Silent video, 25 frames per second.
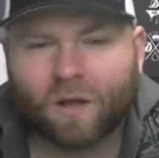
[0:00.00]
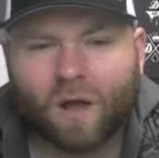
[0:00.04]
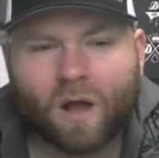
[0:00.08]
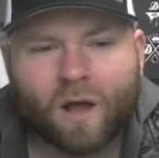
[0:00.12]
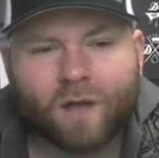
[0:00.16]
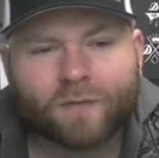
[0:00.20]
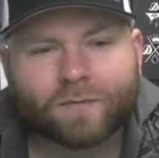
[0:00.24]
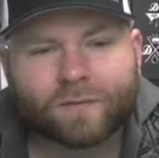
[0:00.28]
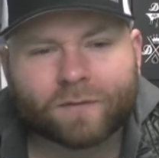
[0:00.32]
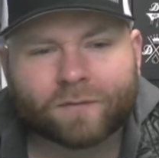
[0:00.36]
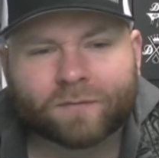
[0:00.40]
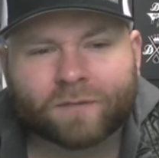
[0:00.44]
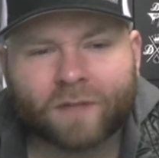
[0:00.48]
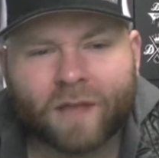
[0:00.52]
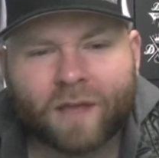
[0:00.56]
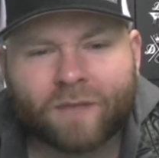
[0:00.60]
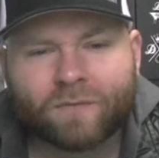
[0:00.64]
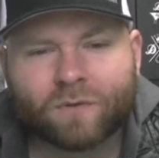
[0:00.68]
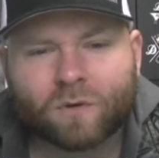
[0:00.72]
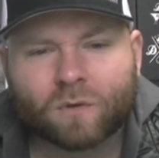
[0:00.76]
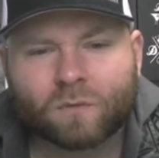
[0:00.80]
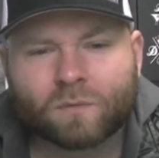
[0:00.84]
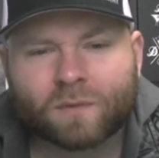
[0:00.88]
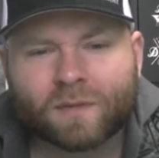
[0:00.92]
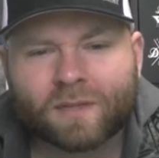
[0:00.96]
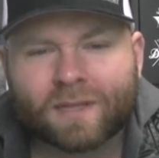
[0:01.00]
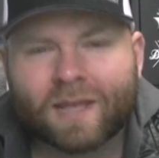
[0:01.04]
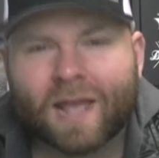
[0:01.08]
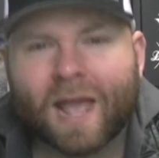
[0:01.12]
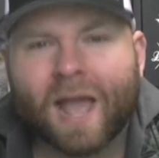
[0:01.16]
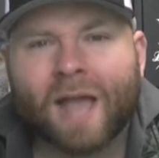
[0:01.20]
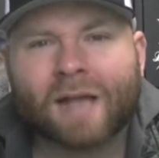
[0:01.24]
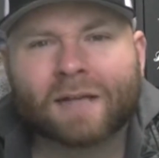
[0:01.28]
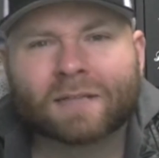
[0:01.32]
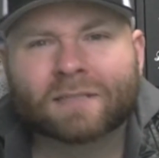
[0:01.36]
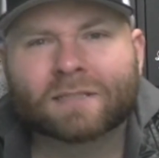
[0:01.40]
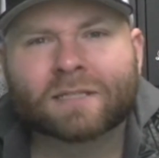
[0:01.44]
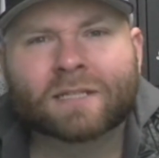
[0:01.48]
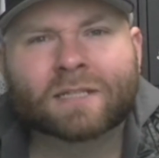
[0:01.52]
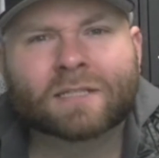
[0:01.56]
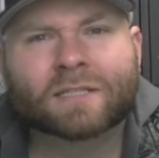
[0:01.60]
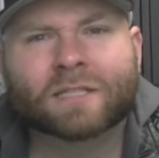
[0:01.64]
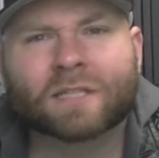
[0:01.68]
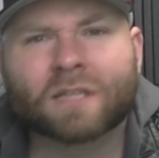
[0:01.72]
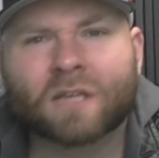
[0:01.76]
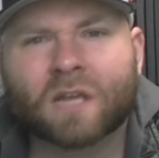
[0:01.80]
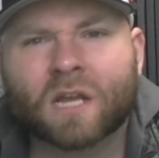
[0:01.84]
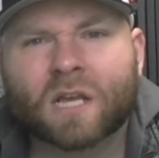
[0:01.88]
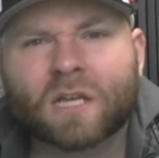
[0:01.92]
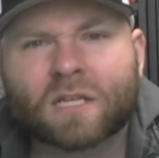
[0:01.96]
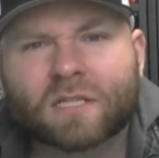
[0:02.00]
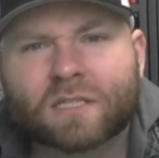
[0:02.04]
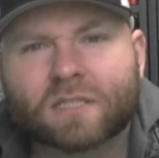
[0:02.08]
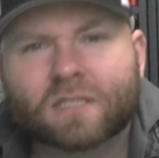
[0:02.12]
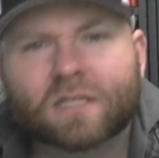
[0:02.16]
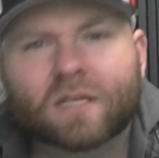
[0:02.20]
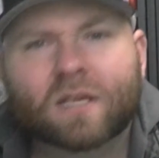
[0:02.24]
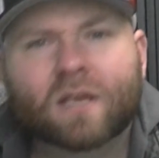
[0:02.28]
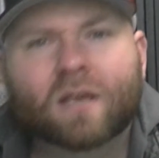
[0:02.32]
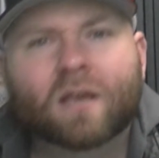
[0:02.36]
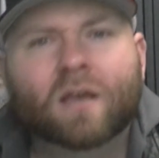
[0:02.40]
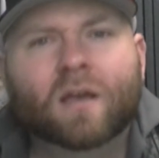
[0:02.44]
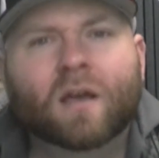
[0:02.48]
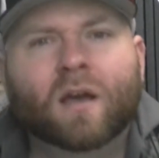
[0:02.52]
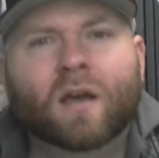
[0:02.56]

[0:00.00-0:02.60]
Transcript: coffee flavor. Really accents it nice.